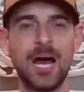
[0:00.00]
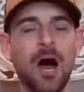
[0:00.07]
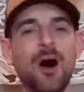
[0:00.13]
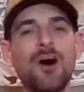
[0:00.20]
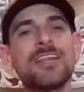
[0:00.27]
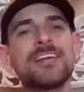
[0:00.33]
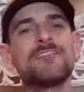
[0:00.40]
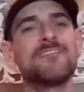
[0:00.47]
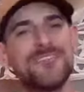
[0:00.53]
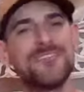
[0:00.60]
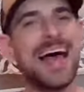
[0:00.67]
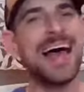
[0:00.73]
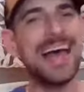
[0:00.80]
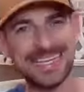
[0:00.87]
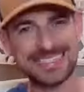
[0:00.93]
I'll
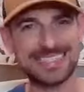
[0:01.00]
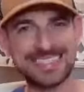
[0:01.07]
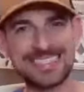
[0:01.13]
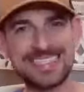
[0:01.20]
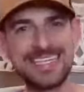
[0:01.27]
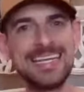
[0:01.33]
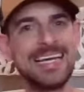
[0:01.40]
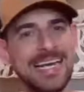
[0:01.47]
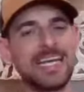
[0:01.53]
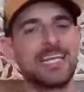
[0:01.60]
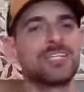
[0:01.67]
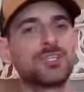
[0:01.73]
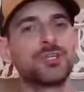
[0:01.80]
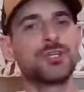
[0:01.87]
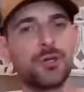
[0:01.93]
invest
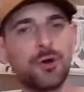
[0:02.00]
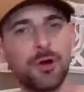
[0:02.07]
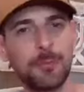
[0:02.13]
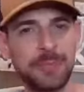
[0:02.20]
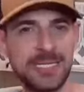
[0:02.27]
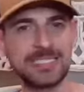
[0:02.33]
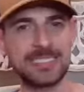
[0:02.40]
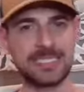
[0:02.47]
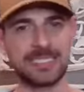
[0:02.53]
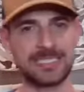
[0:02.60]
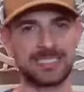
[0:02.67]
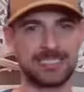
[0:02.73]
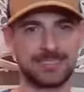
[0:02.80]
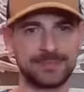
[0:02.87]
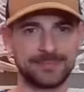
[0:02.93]
into your
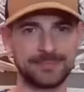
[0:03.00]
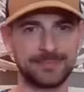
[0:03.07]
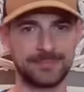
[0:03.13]
business.